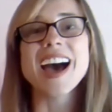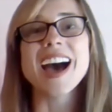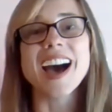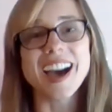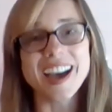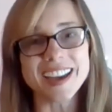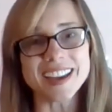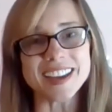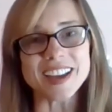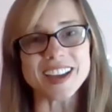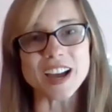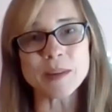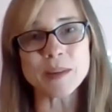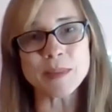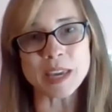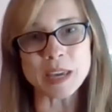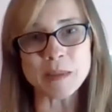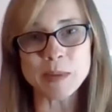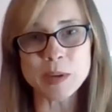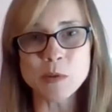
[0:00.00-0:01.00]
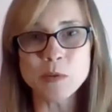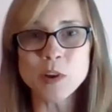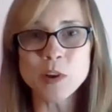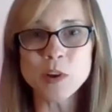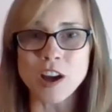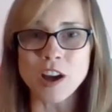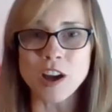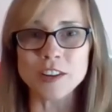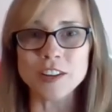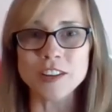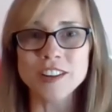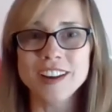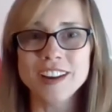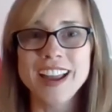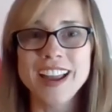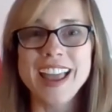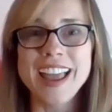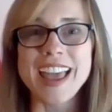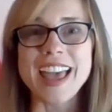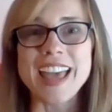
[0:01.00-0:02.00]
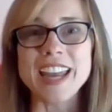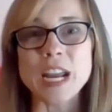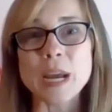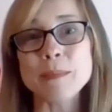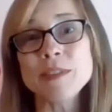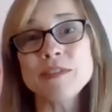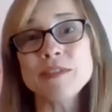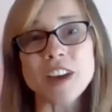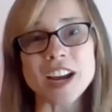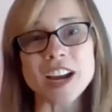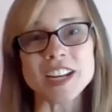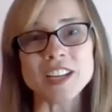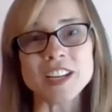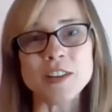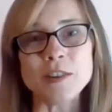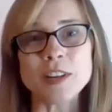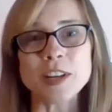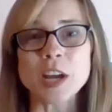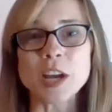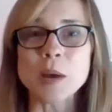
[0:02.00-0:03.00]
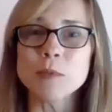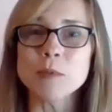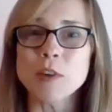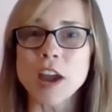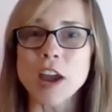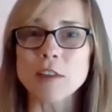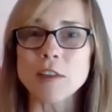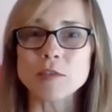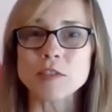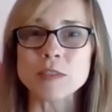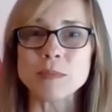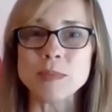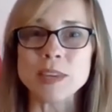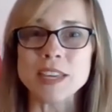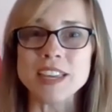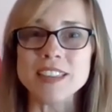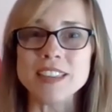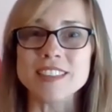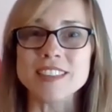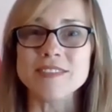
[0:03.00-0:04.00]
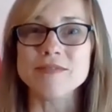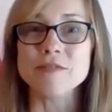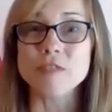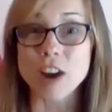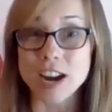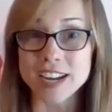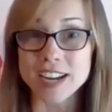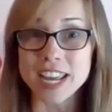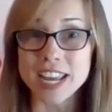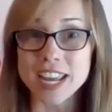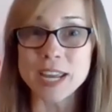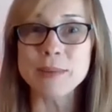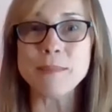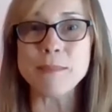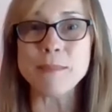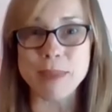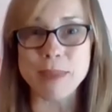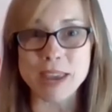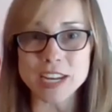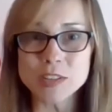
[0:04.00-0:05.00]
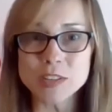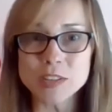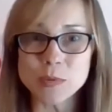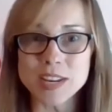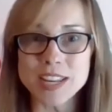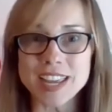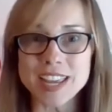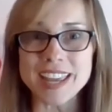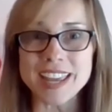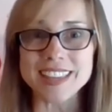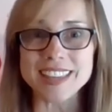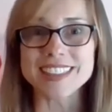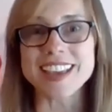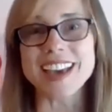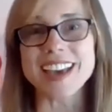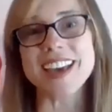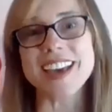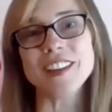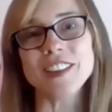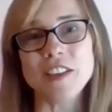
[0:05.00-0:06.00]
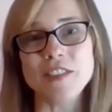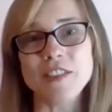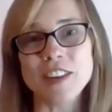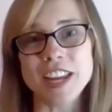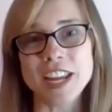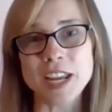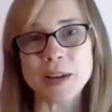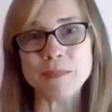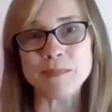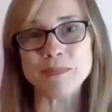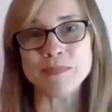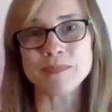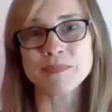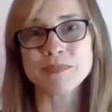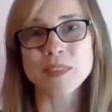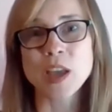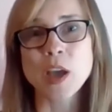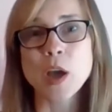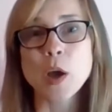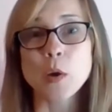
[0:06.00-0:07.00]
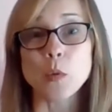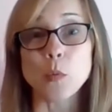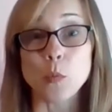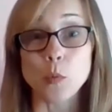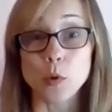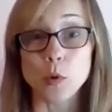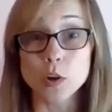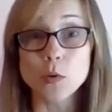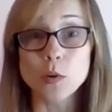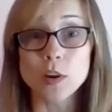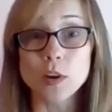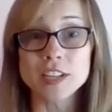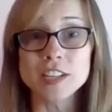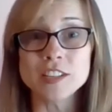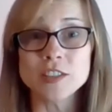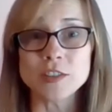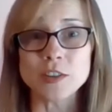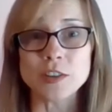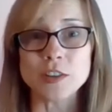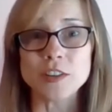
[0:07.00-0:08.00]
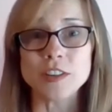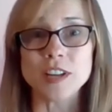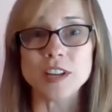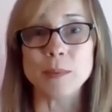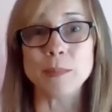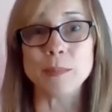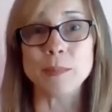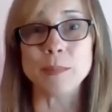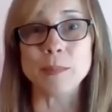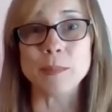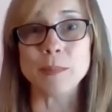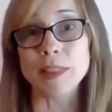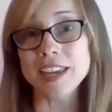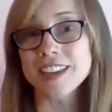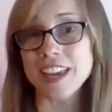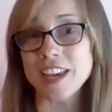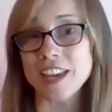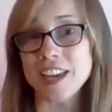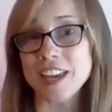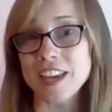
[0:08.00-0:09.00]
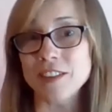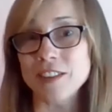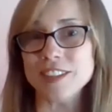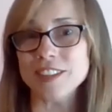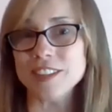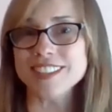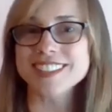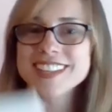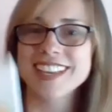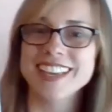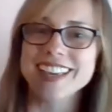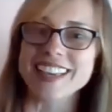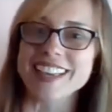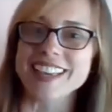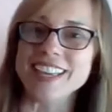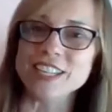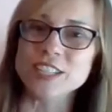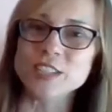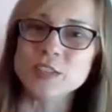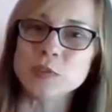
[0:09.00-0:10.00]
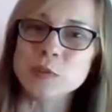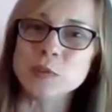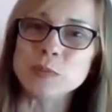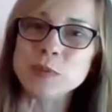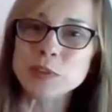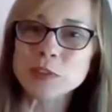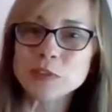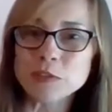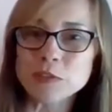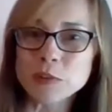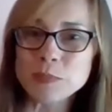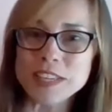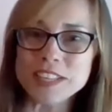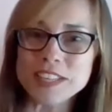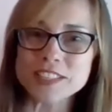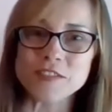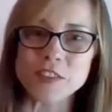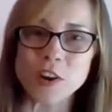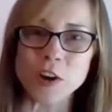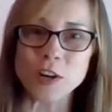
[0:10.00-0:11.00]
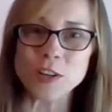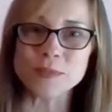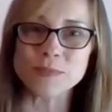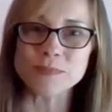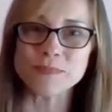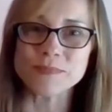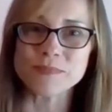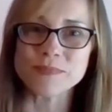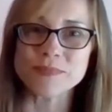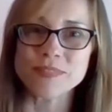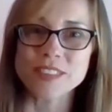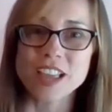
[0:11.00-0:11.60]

Hi, I'm Amy O'Connor, and I'm inviting you to come craft with me Friday, May 28th at 11 a.m. We're going to turn a blank canvas into a beautiful piece of art.